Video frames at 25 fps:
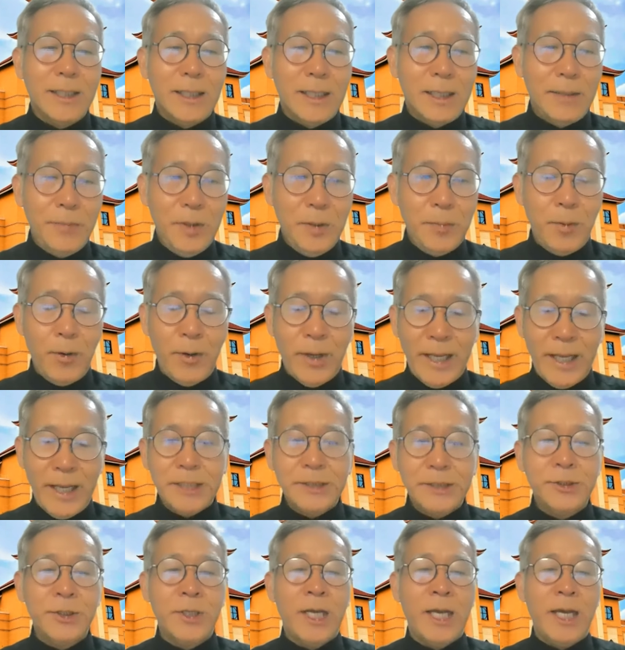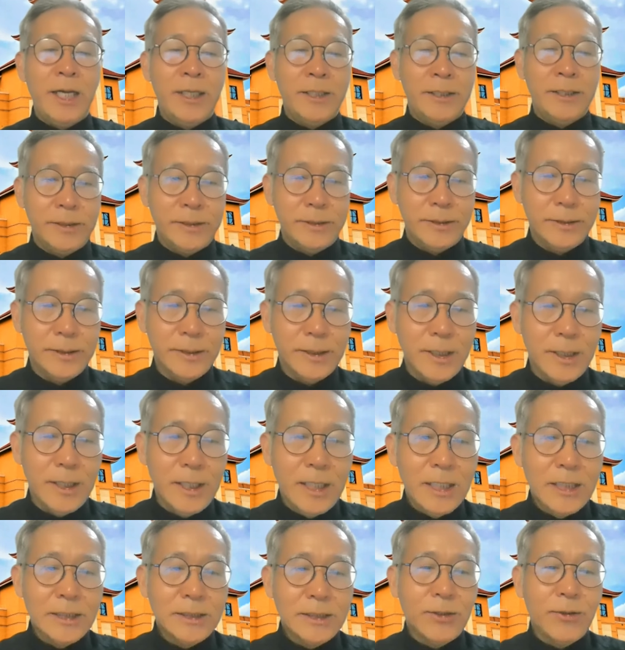people get together.
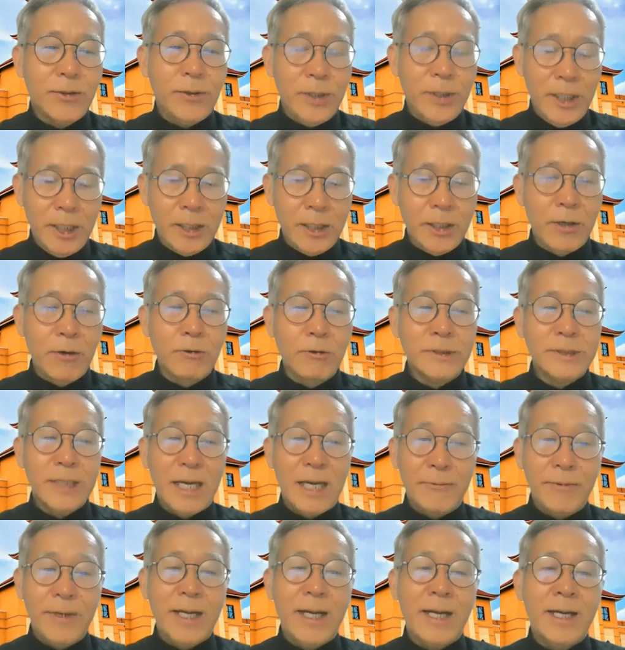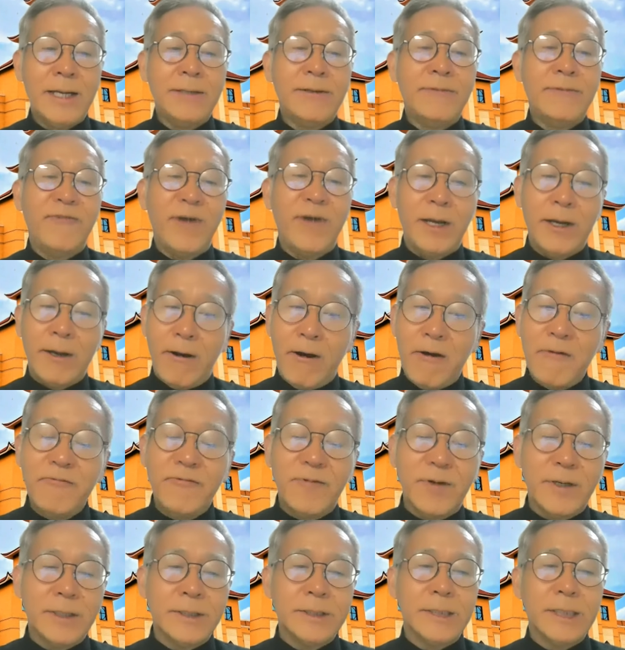So in those areas, very
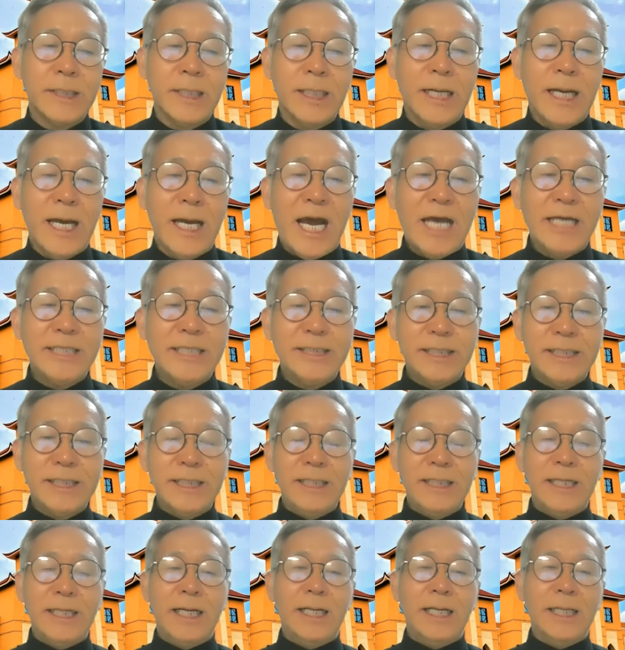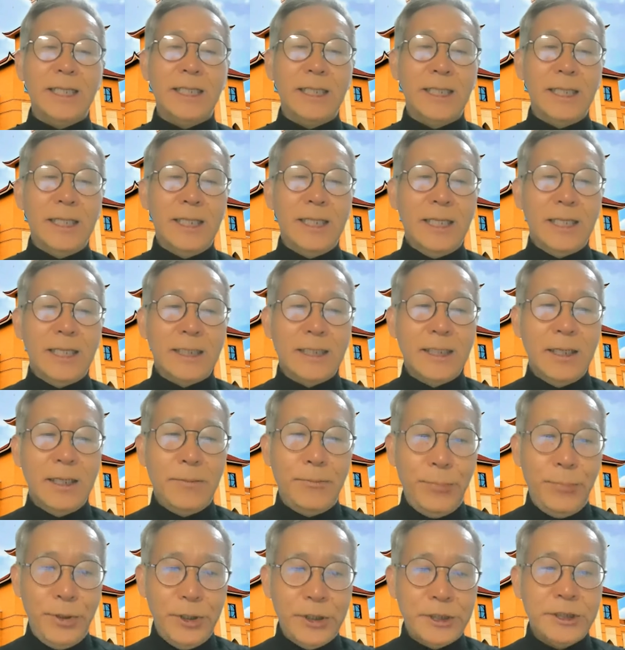often, I see the
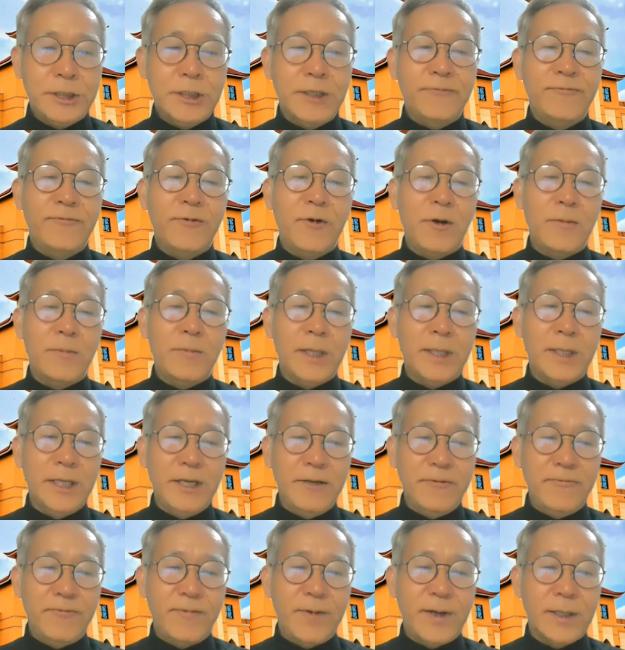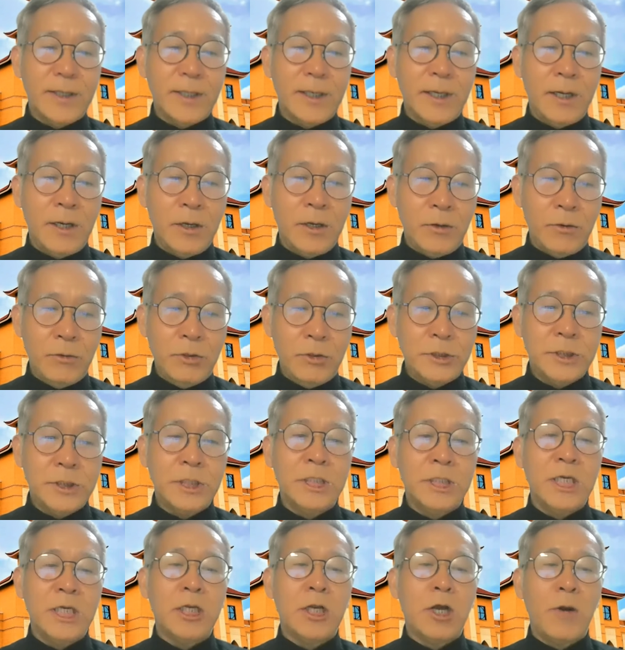preacher from a different Christian
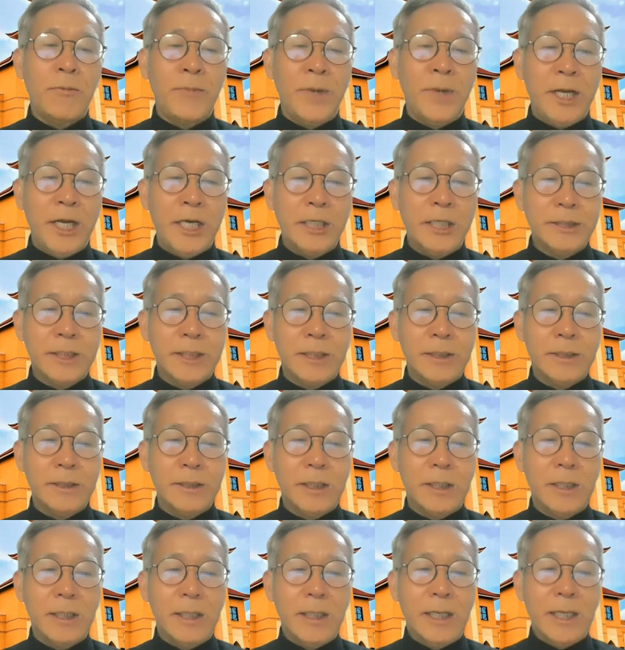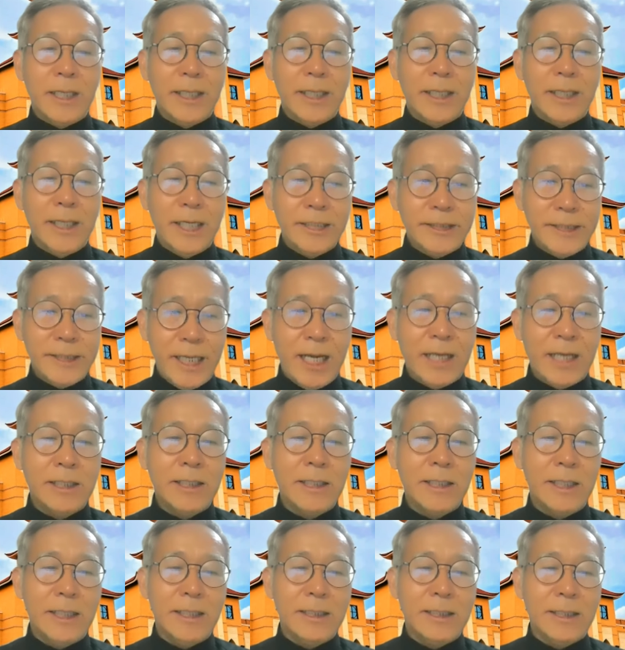denomination, they
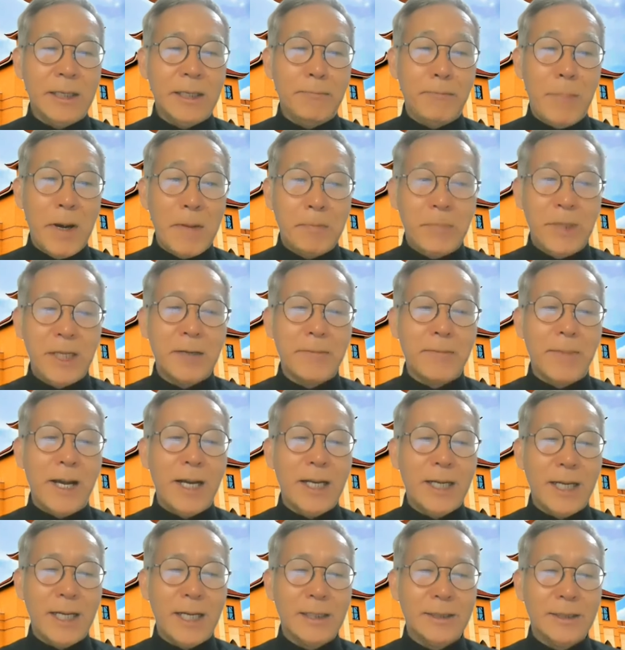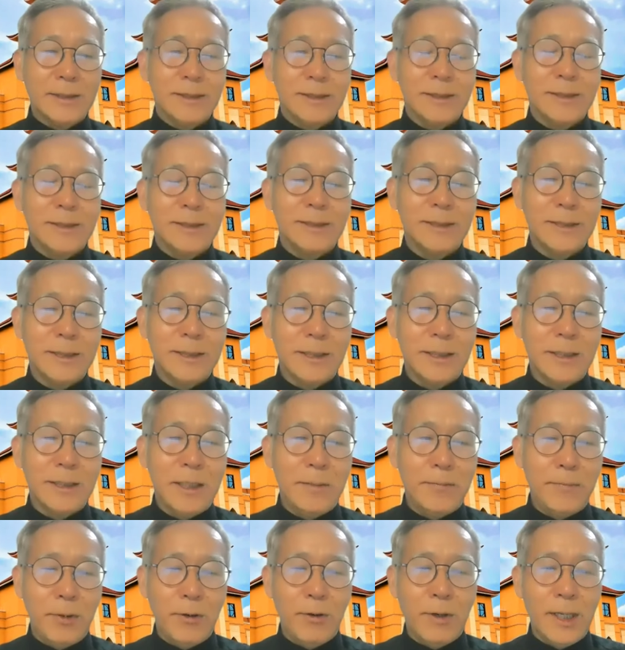stand in the public market, they
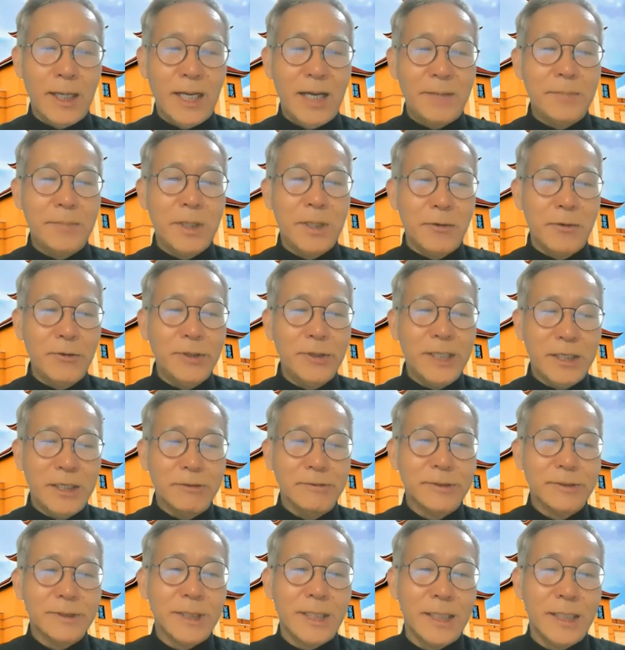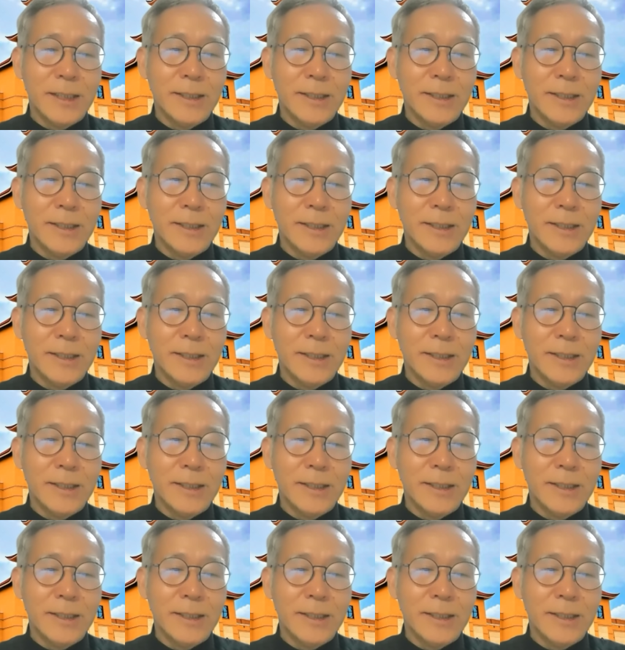proclaim the good news.